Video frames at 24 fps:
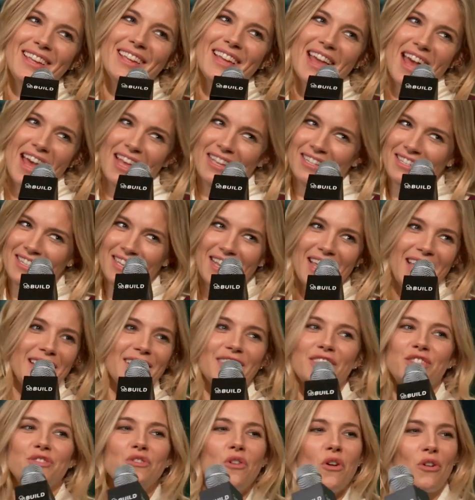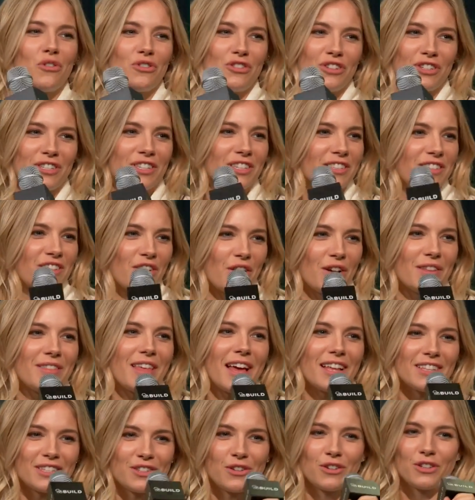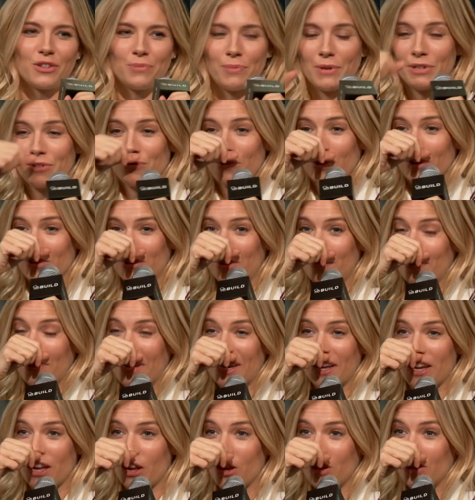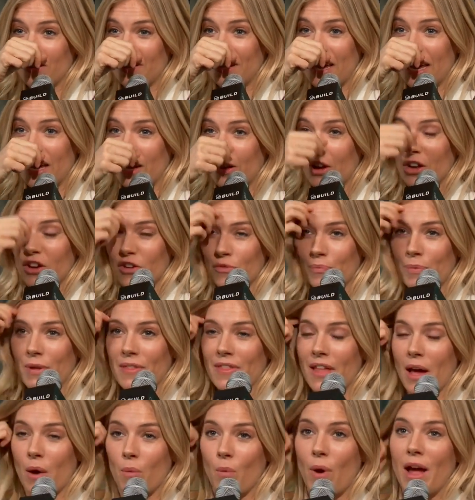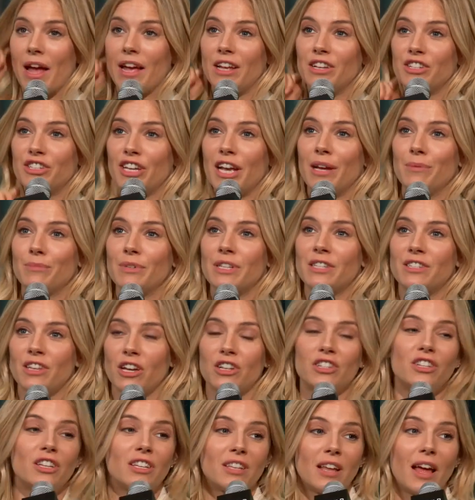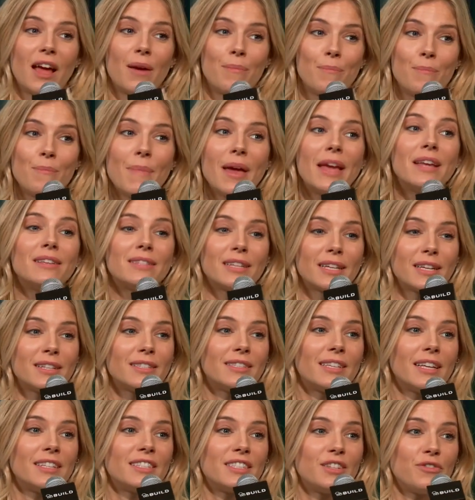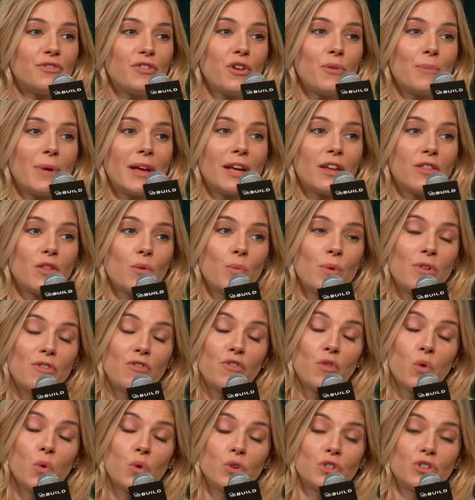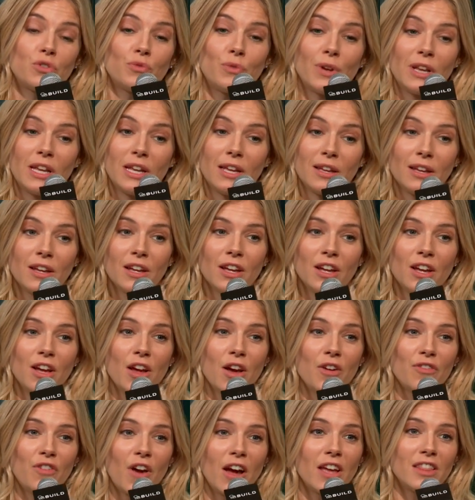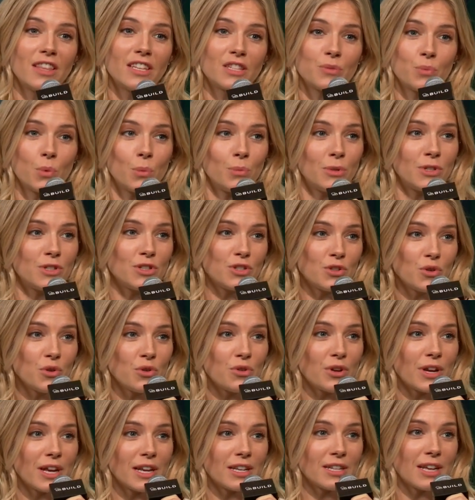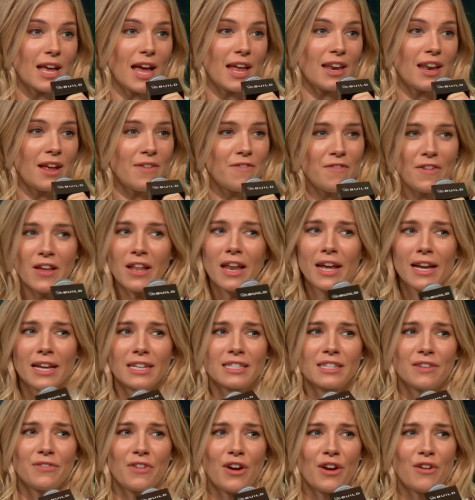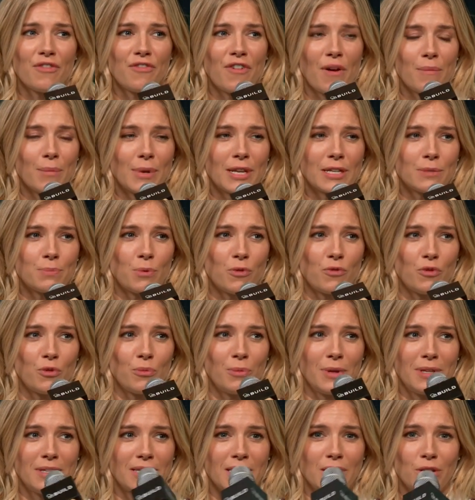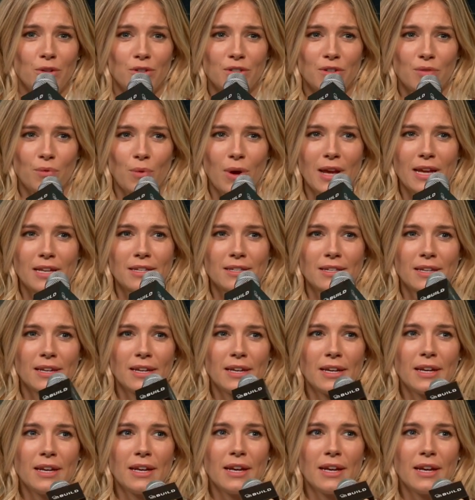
Yes, it's not just... Sorry, that's not to be derogatory, but it could have been that way. And James is such an amazing and sensitive filmmaker that we fought to really find this woman's story. And I feel like it's a very feminist performance in lots of ways.